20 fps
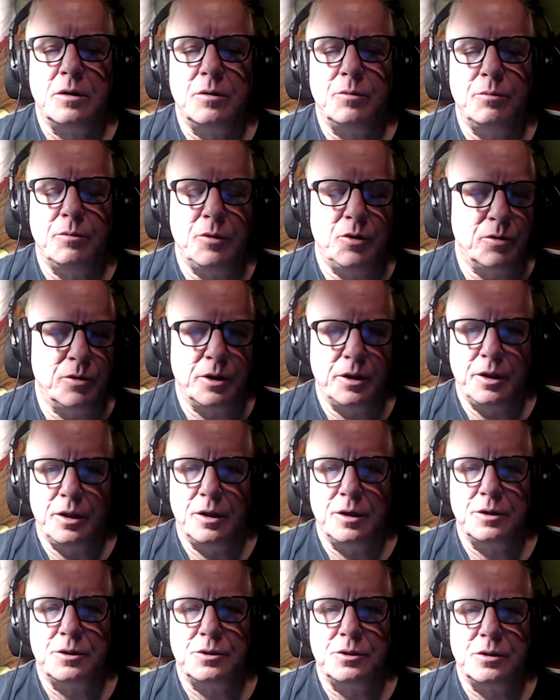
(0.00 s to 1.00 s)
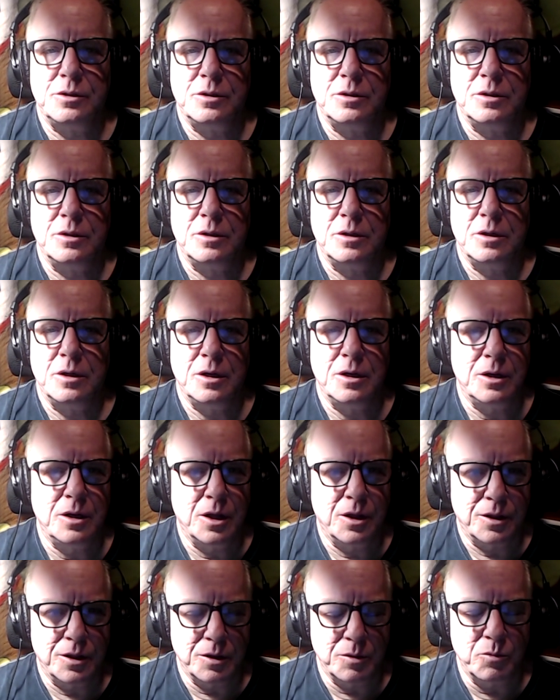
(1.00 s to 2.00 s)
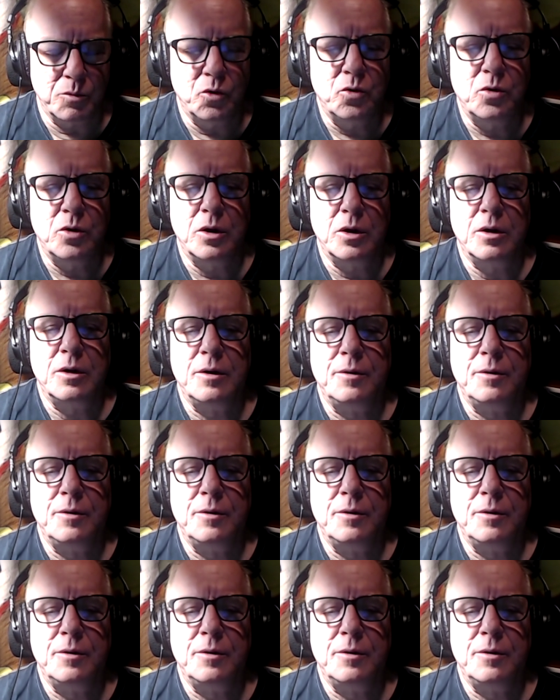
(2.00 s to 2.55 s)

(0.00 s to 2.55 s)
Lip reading: Merely this, and nothing more.